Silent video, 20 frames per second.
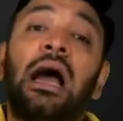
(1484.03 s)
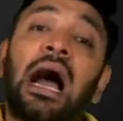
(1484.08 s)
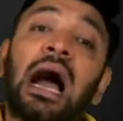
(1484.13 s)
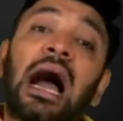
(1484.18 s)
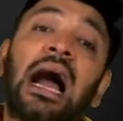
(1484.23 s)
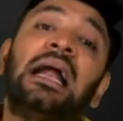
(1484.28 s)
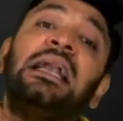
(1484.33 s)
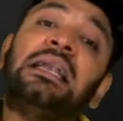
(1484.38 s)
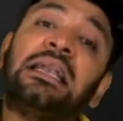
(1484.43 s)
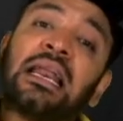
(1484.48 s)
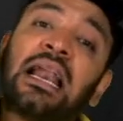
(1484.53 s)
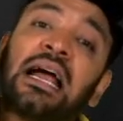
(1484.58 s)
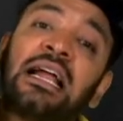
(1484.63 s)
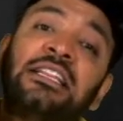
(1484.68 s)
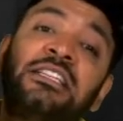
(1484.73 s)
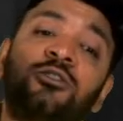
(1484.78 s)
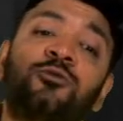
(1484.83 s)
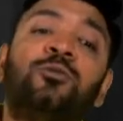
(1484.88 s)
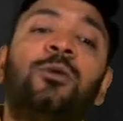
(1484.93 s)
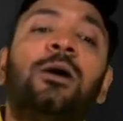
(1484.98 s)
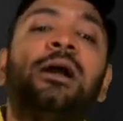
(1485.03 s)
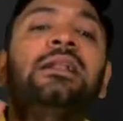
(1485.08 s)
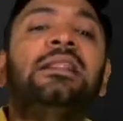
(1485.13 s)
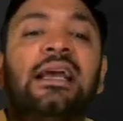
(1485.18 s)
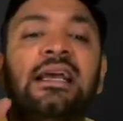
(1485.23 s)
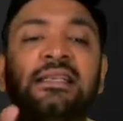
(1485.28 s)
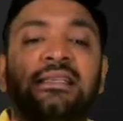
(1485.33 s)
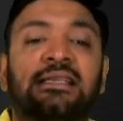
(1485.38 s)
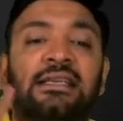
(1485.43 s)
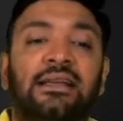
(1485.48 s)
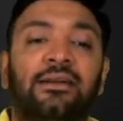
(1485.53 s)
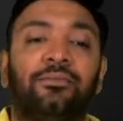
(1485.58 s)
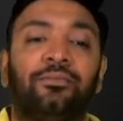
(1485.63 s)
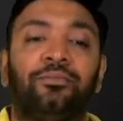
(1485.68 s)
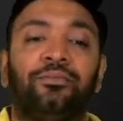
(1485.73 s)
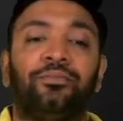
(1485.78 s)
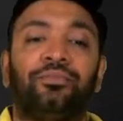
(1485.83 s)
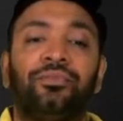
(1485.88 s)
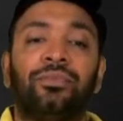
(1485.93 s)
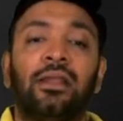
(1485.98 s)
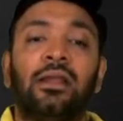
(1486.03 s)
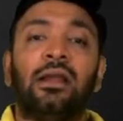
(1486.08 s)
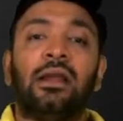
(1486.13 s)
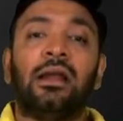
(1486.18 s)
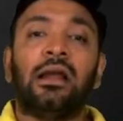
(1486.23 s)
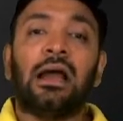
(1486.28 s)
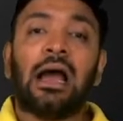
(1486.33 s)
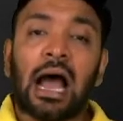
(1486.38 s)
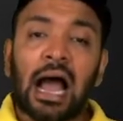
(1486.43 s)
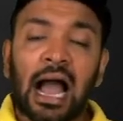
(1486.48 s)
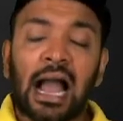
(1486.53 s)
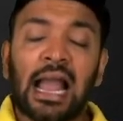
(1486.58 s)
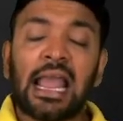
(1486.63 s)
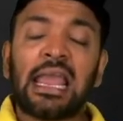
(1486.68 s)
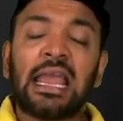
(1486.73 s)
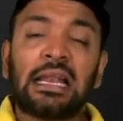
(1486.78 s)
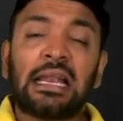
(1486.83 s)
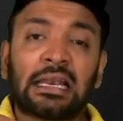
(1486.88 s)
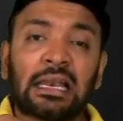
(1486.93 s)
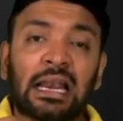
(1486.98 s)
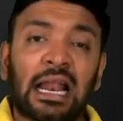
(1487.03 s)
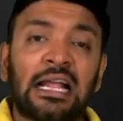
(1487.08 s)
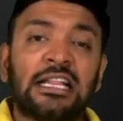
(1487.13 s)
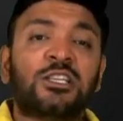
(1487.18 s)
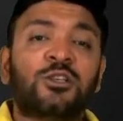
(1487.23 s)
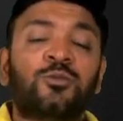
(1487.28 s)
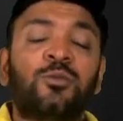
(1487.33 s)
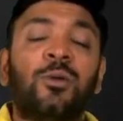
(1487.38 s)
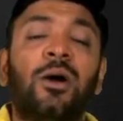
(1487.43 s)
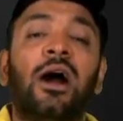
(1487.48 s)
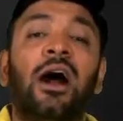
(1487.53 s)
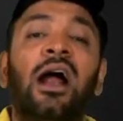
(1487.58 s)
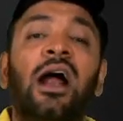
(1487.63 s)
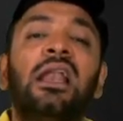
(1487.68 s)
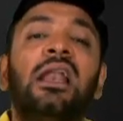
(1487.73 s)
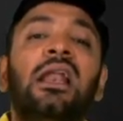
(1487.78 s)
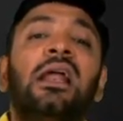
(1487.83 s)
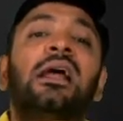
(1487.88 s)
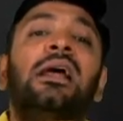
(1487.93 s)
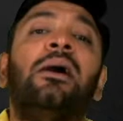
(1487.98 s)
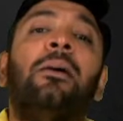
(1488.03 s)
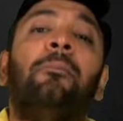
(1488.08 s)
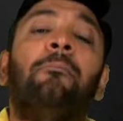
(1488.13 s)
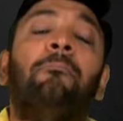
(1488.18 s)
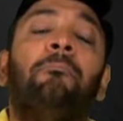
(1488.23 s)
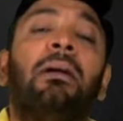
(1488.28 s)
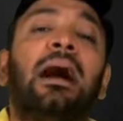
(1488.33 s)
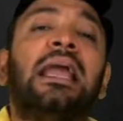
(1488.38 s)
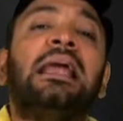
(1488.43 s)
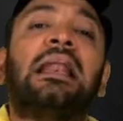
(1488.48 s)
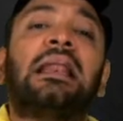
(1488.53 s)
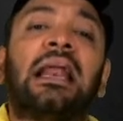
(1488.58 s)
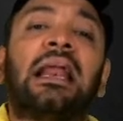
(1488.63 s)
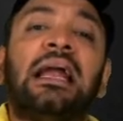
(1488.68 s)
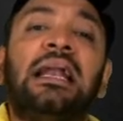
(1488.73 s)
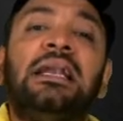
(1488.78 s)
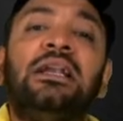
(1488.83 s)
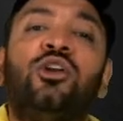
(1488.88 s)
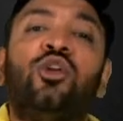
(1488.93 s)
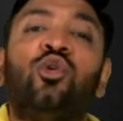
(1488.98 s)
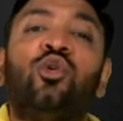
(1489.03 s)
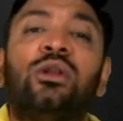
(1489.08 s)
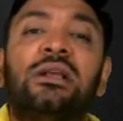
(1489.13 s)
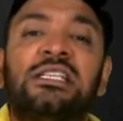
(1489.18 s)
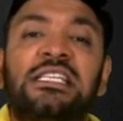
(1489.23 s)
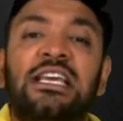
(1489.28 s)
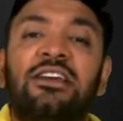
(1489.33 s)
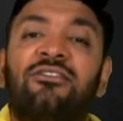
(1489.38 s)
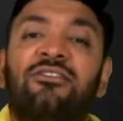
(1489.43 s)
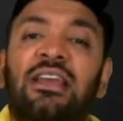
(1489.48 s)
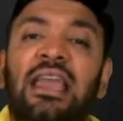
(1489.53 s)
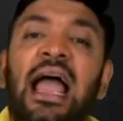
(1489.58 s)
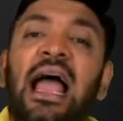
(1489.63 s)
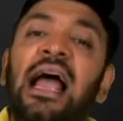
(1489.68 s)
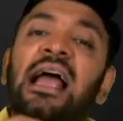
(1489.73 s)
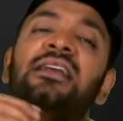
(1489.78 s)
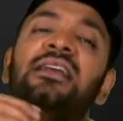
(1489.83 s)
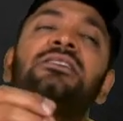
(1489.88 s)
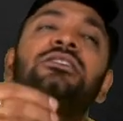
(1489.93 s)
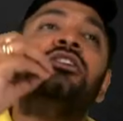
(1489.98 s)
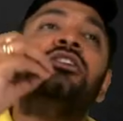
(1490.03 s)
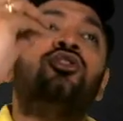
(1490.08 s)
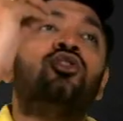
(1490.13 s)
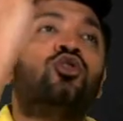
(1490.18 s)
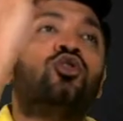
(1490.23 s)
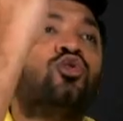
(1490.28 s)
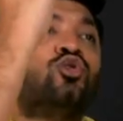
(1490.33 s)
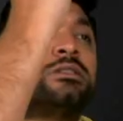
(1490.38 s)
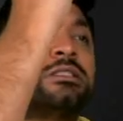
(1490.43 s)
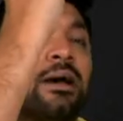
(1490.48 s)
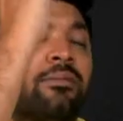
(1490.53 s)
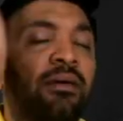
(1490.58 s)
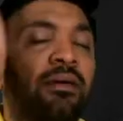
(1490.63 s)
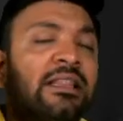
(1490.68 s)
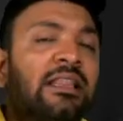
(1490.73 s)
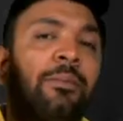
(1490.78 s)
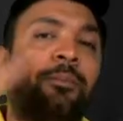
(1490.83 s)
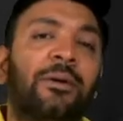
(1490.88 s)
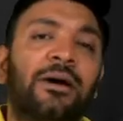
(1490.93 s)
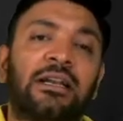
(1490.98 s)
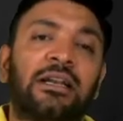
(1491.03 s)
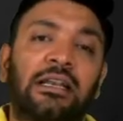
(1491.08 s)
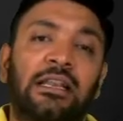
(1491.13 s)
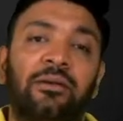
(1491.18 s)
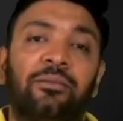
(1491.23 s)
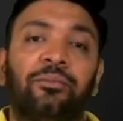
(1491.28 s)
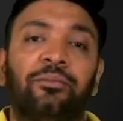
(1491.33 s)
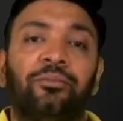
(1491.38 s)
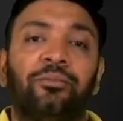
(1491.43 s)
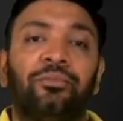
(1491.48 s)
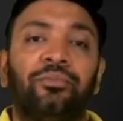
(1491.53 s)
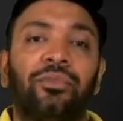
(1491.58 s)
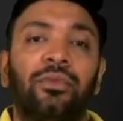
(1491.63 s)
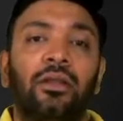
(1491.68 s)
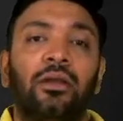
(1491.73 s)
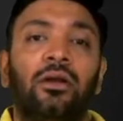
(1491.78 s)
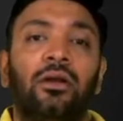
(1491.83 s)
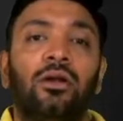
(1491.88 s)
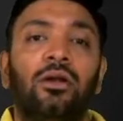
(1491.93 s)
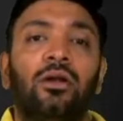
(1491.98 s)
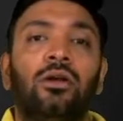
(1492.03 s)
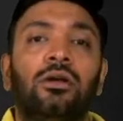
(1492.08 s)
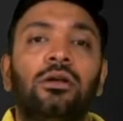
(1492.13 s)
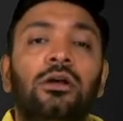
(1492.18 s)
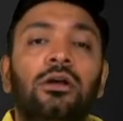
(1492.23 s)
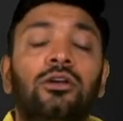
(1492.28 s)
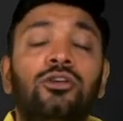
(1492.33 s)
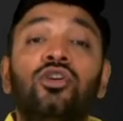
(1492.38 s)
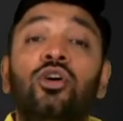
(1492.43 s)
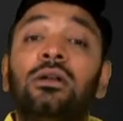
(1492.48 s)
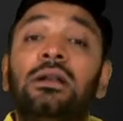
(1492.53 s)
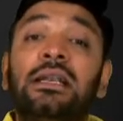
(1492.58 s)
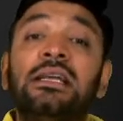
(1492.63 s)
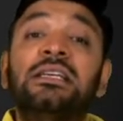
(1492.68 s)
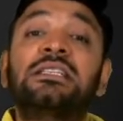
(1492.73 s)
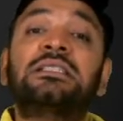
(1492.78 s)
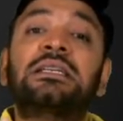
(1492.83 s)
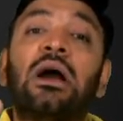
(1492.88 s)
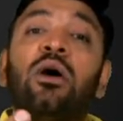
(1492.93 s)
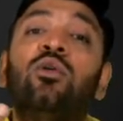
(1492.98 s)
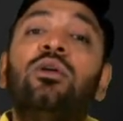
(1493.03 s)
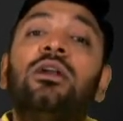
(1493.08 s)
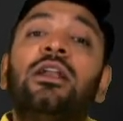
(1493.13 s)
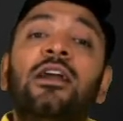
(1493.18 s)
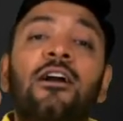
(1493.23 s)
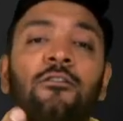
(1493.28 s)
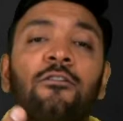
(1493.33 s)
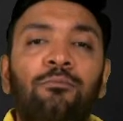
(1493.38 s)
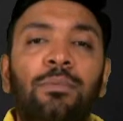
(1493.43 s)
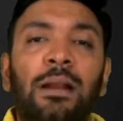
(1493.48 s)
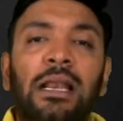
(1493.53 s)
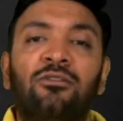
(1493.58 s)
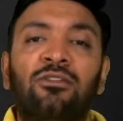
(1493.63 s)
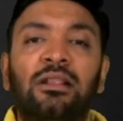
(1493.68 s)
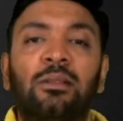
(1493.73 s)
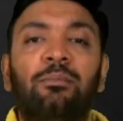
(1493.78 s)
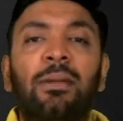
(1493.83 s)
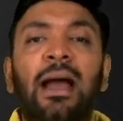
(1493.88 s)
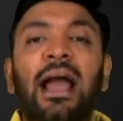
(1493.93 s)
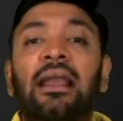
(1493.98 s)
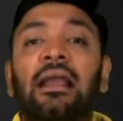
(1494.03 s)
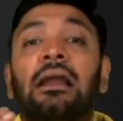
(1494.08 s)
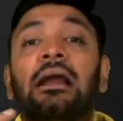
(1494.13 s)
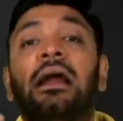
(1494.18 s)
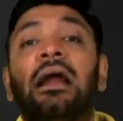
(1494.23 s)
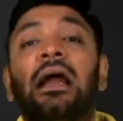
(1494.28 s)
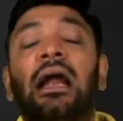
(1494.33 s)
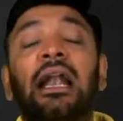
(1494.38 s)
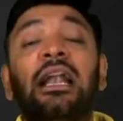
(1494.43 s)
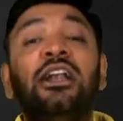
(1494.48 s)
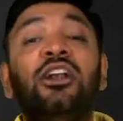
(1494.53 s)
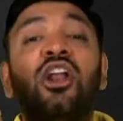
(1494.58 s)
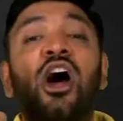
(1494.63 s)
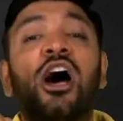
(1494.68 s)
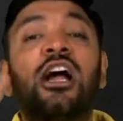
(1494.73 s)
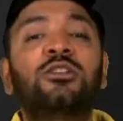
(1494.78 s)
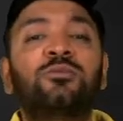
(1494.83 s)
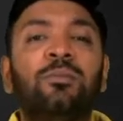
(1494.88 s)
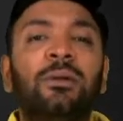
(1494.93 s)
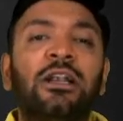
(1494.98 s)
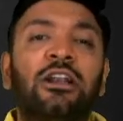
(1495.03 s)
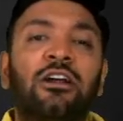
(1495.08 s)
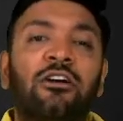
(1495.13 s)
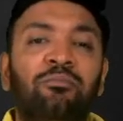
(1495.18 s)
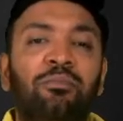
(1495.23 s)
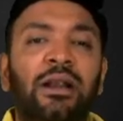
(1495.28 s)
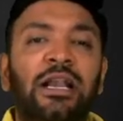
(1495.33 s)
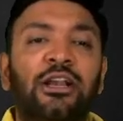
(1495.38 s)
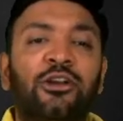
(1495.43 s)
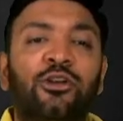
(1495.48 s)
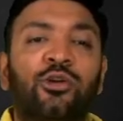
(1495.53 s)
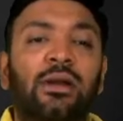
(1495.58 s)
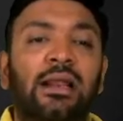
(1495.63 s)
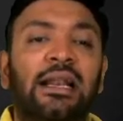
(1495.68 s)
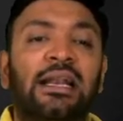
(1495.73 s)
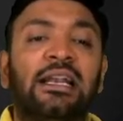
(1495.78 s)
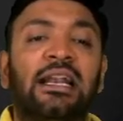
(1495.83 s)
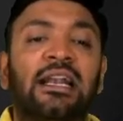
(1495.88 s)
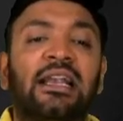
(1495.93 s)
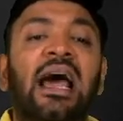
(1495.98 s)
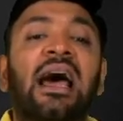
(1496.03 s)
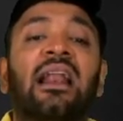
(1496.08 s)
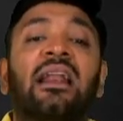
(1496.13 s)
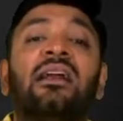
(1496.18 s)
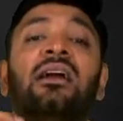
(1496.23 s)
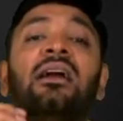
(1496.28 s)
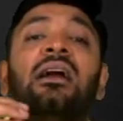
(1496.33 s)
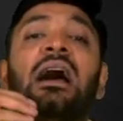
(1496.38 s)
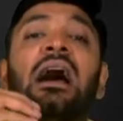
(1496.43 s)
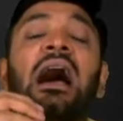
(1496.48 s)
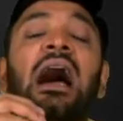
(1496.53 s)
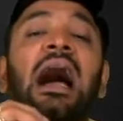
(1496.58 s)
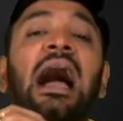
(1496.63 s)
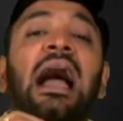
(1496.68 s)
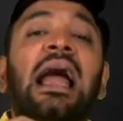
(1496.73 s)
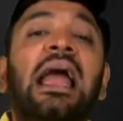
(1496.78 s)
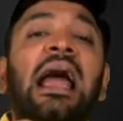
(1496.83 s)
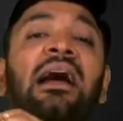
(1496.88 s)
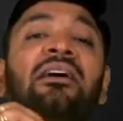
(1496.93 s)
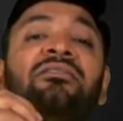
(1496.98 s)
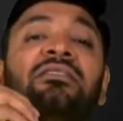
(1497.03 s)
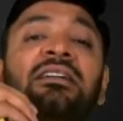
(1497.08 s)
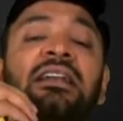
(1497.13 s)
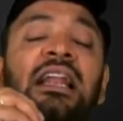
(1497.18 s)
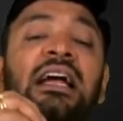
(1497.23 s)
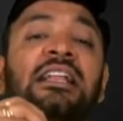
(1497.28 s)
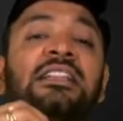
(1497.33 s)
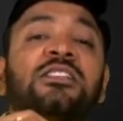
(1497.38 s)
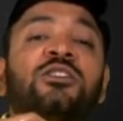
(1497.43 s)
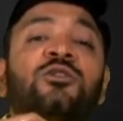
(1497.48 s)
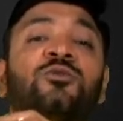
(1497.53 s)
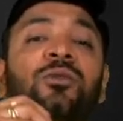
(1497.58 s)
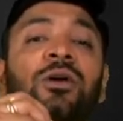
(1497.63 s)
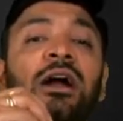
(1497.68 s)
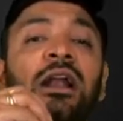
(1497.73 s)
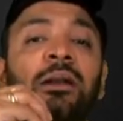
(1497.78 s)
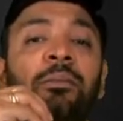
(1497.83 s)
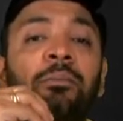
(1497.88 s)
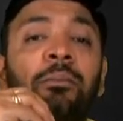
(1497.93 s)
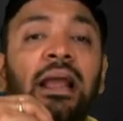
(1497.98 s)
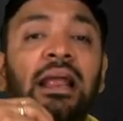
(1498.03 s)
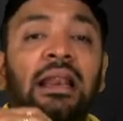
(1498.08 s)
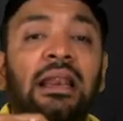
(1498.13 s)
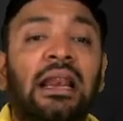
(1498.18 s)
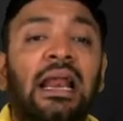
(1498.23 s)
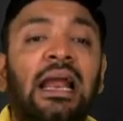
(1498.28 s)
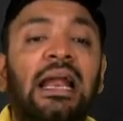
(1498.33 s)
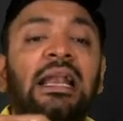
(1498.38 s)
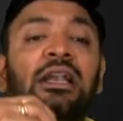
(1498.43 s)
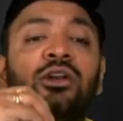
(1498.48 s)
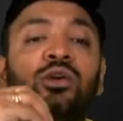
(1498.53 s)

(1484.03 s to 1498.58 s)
I transferred the asset. I transferred my right to receive cash to some other person. So discounting of bill with bank, endorsement of bill to creditor. I have transferred my right